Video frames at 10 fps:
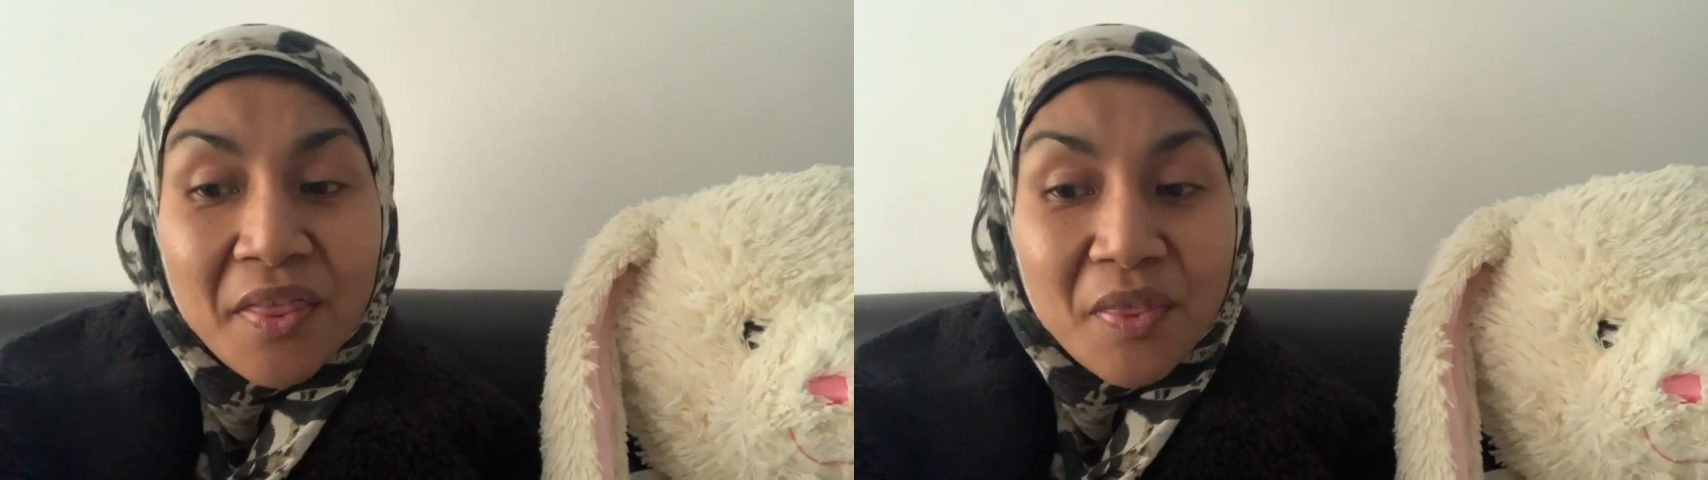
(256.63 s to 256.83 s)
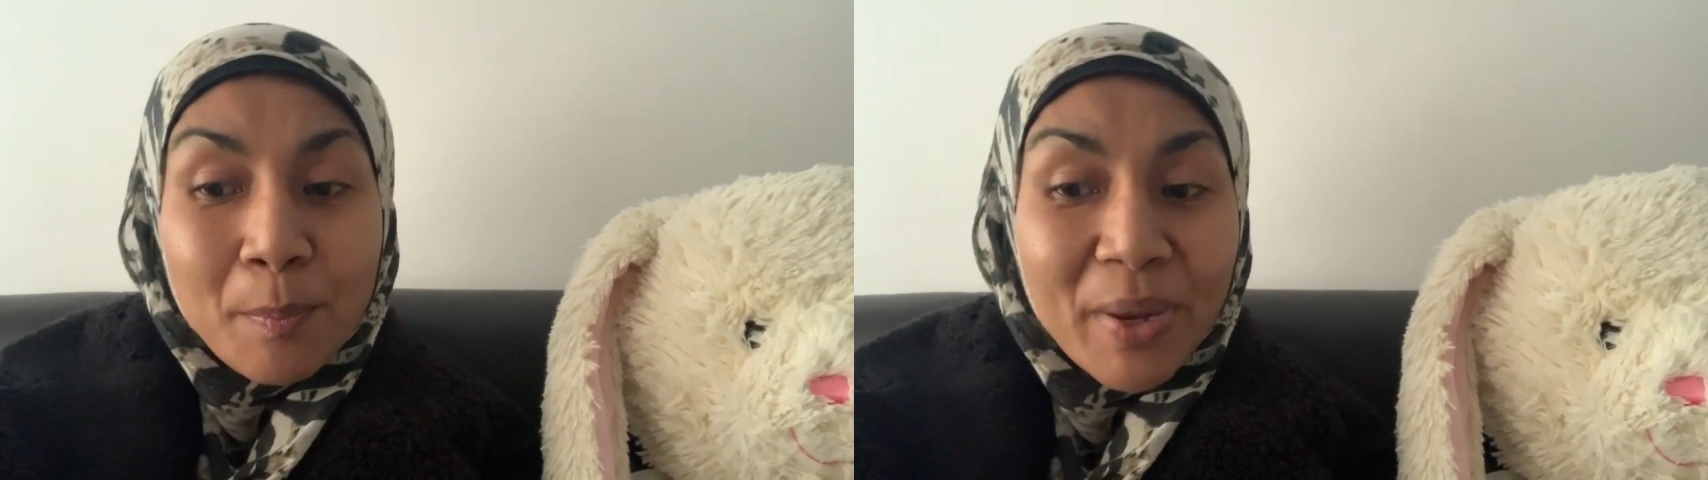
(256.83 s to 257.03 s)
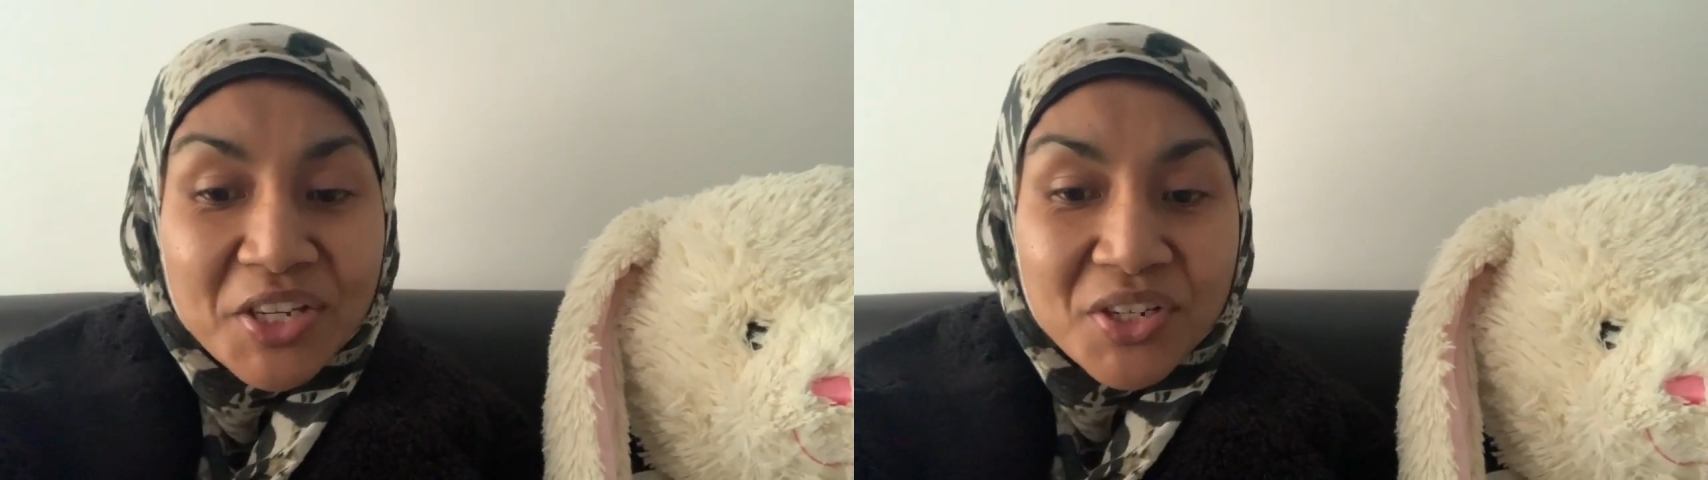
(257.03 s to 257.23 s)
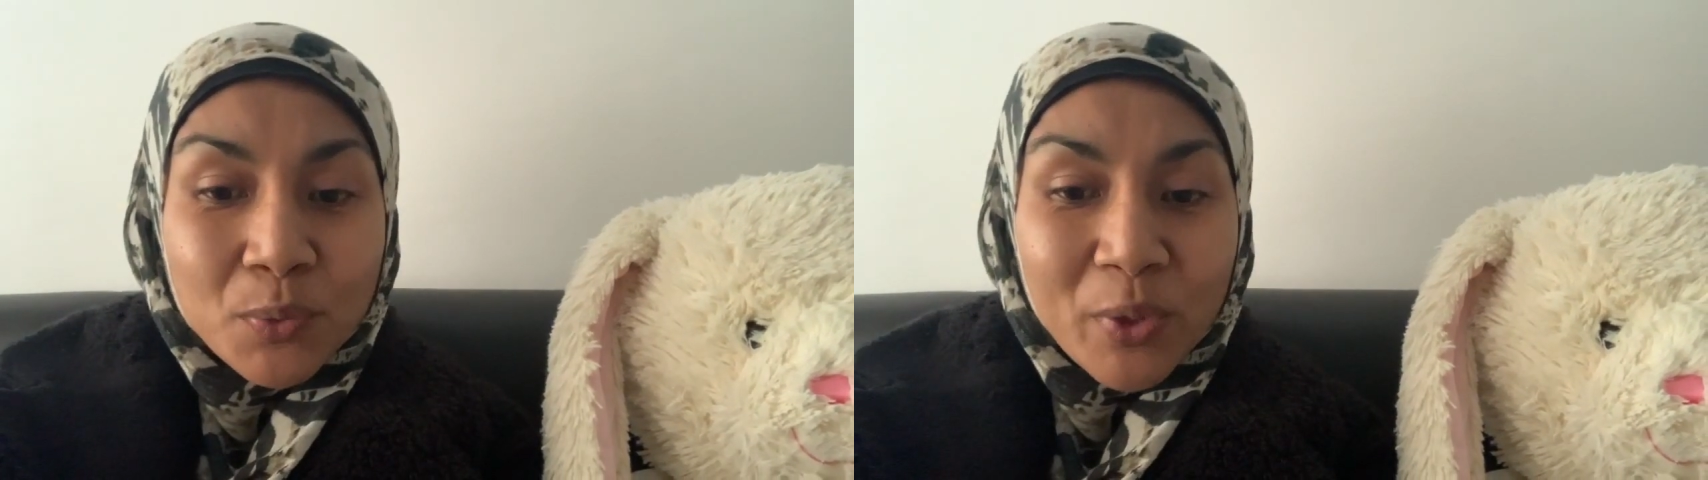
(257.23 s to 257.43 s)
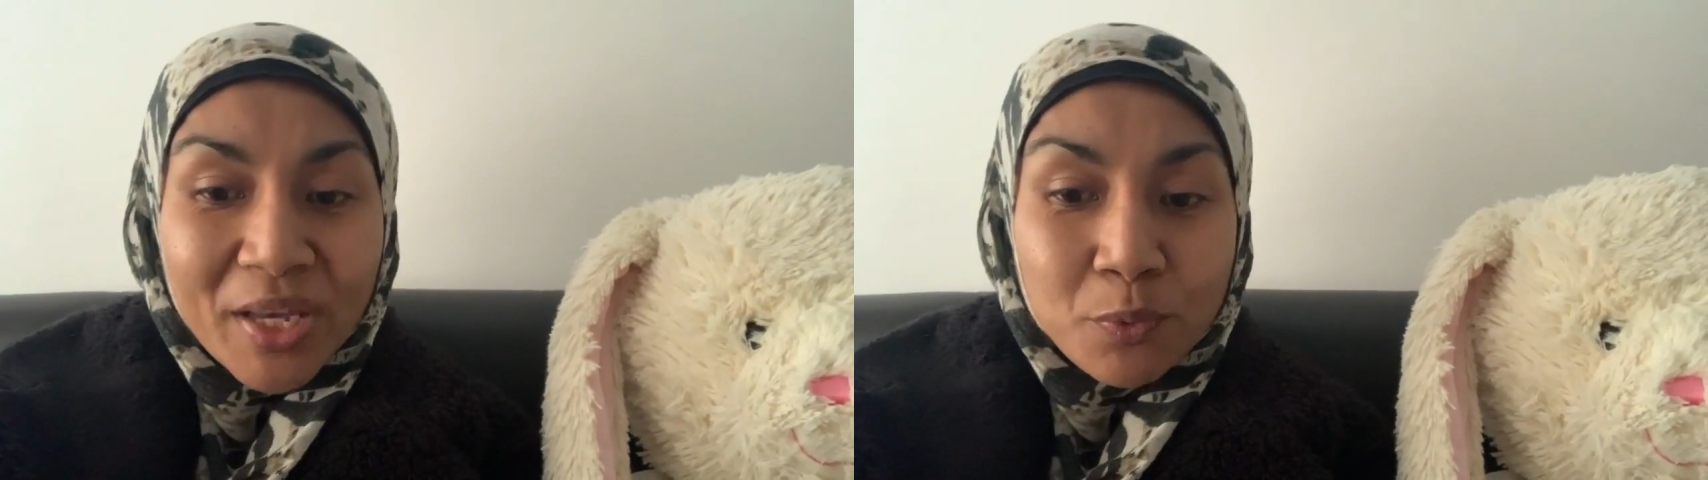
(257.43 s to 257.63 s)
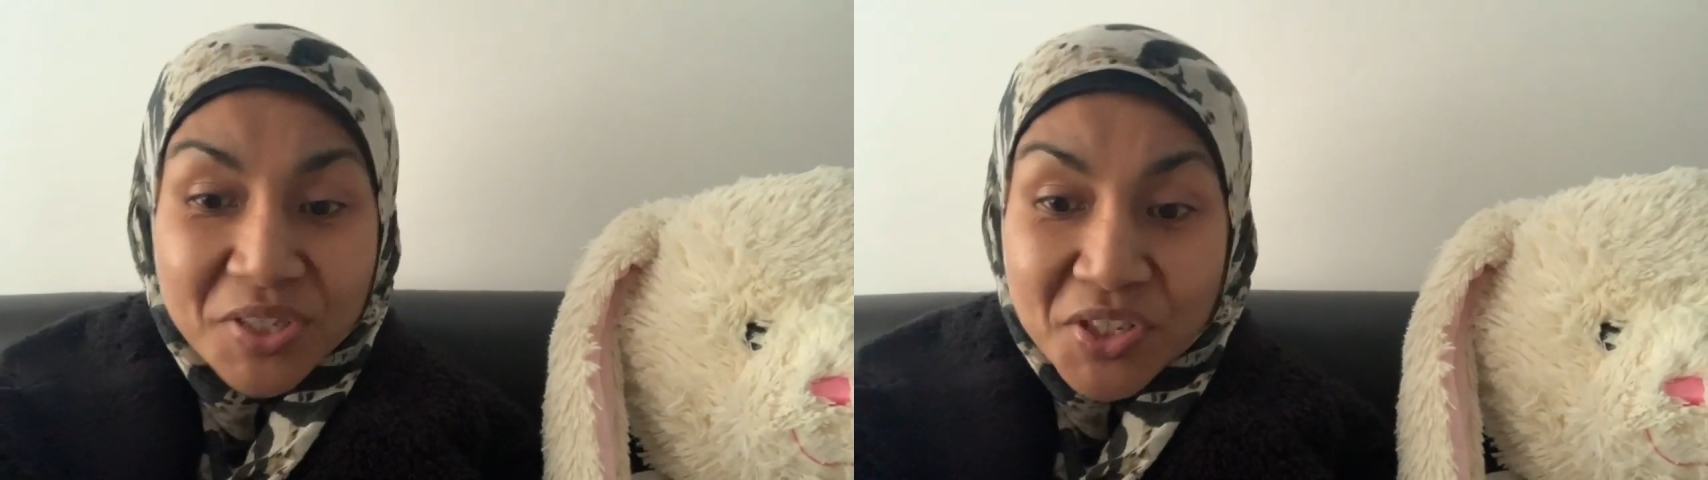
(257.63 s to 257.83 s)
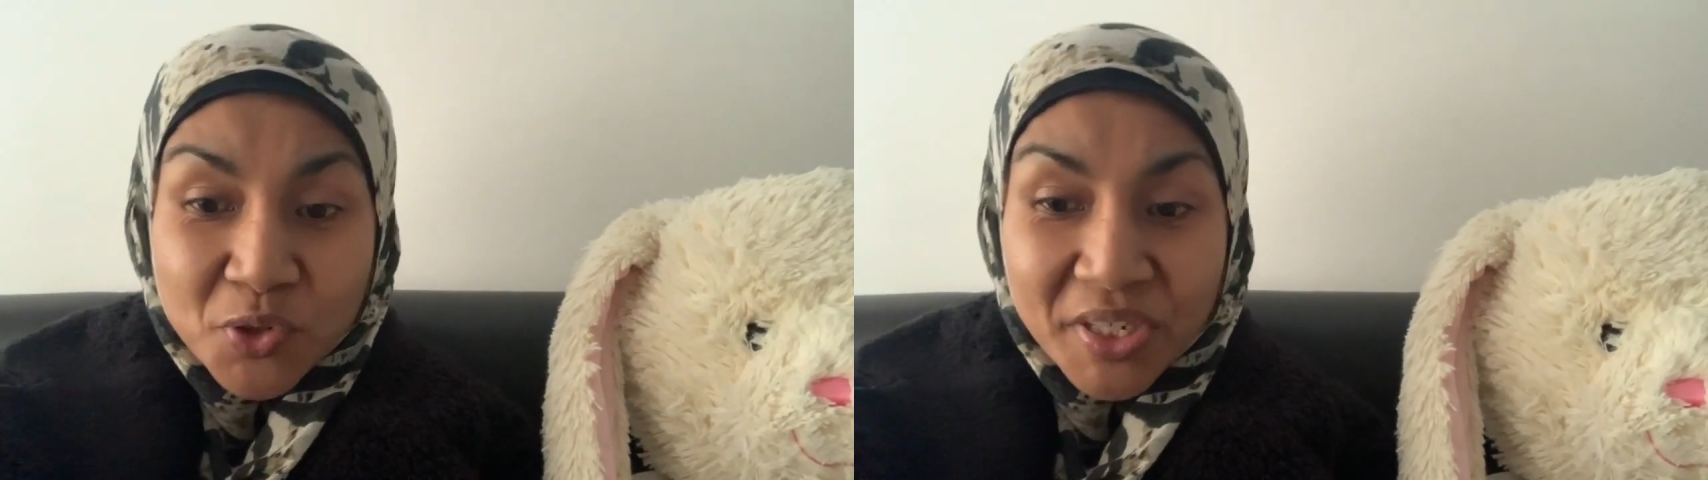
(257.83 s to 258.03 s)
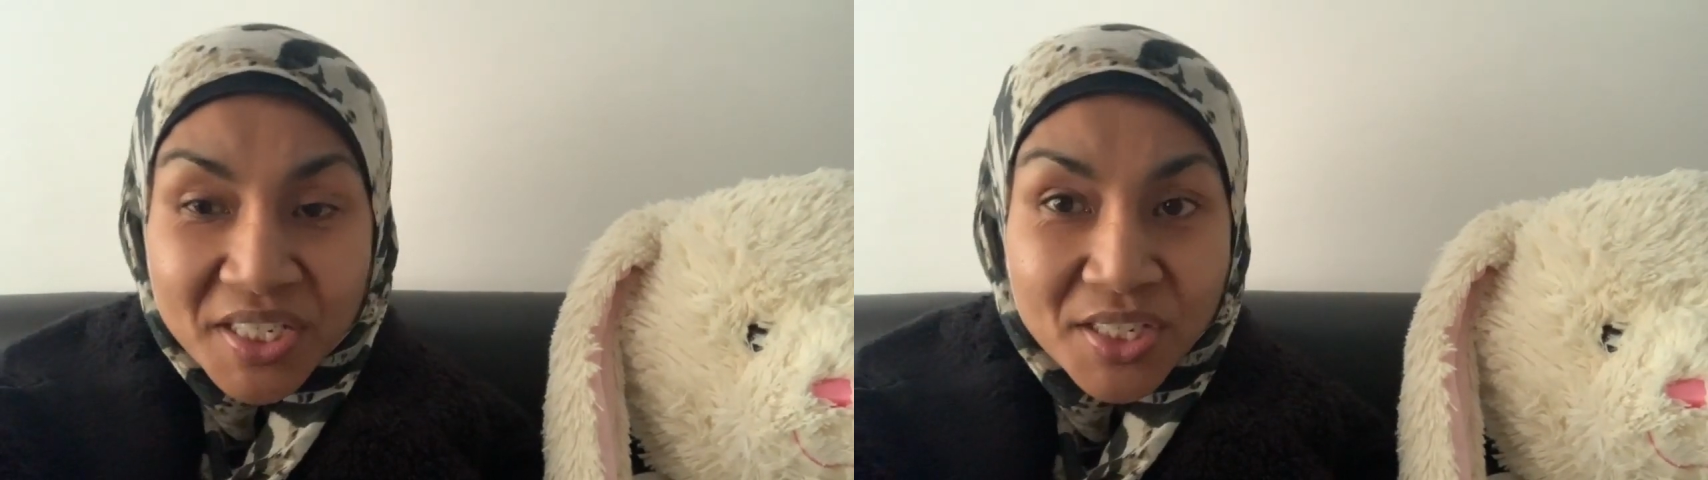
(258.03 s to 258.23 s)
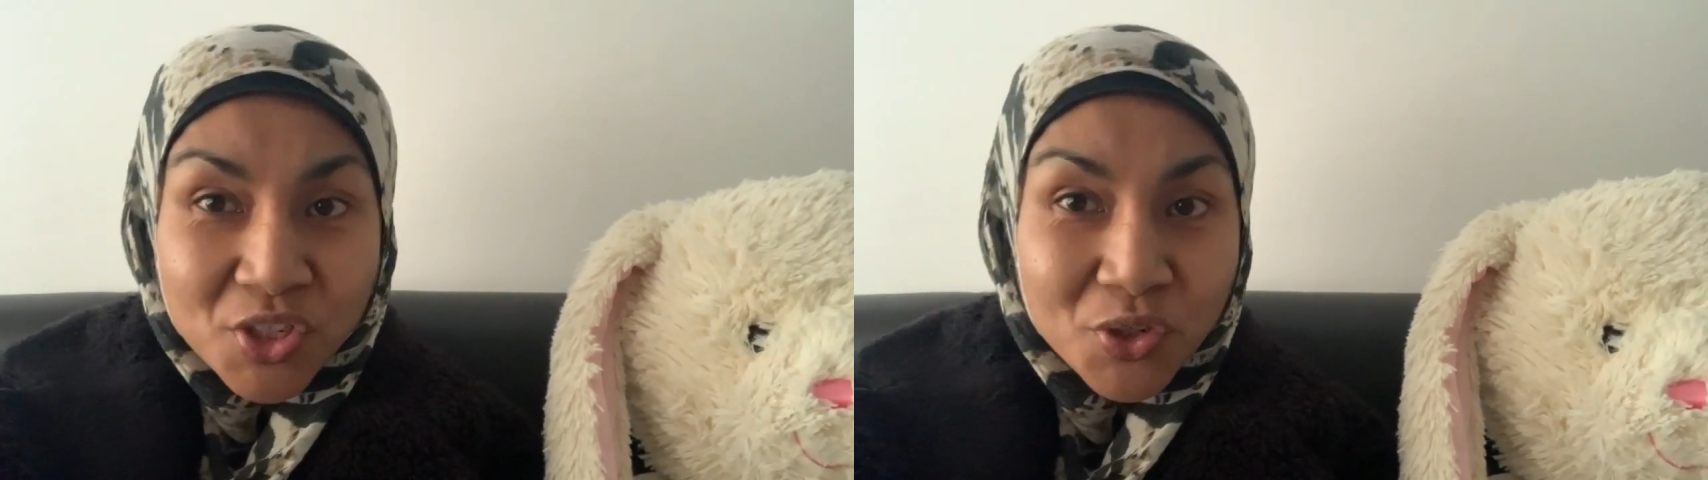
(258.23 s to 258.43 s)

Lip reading: the budget we are restricted